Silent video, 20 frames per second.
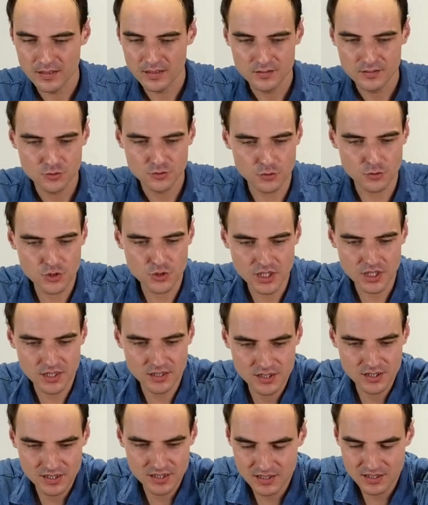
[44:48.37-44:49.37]
So she
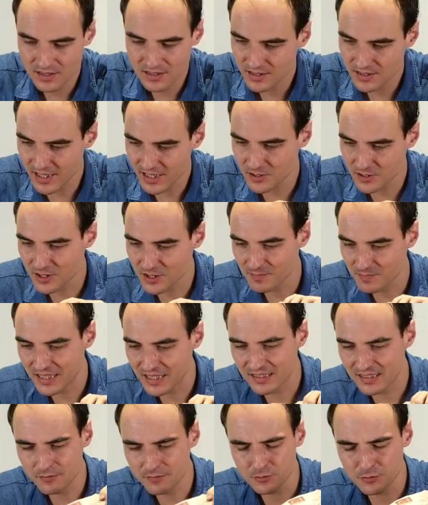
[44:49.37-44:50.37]
made
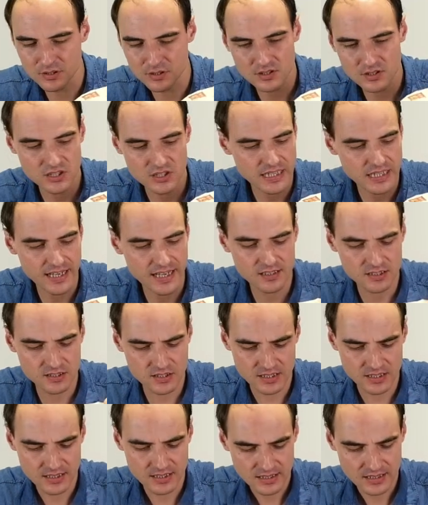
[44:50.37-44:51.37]
different styles.
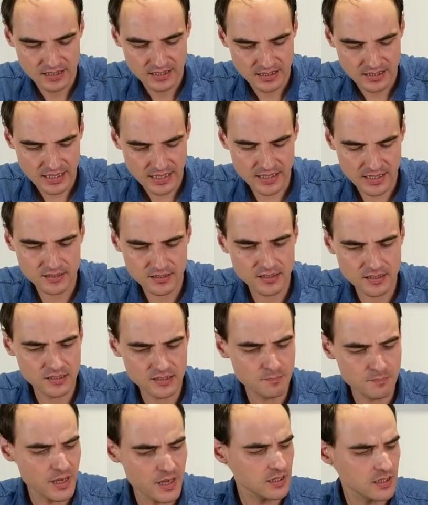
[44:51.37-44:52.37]
I think
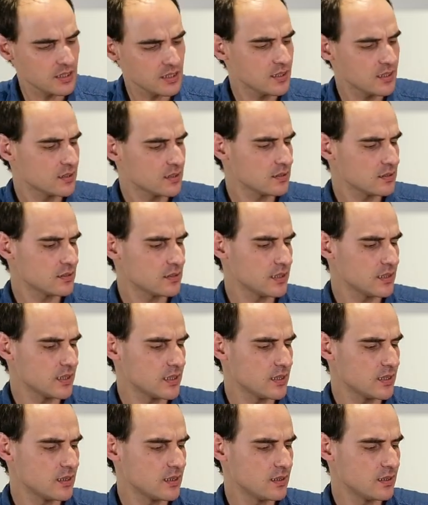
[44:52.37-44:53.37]
depending on
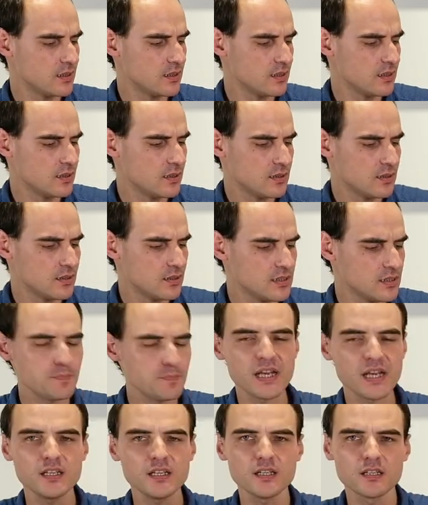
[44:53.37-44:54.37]
the
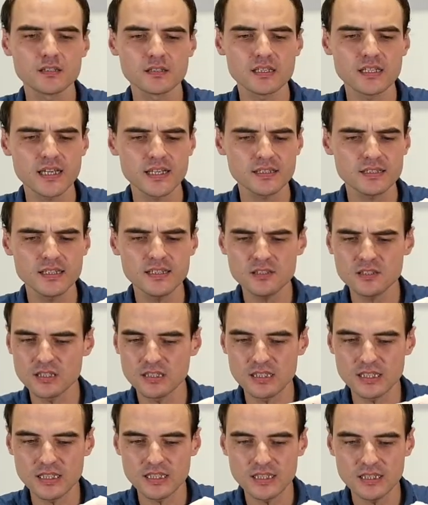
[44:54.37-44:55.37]

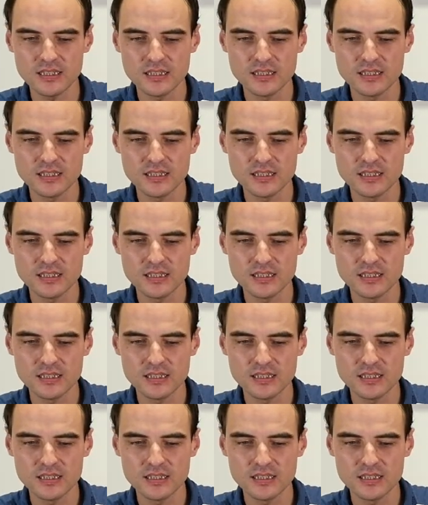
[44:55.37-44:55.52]
ethnicity.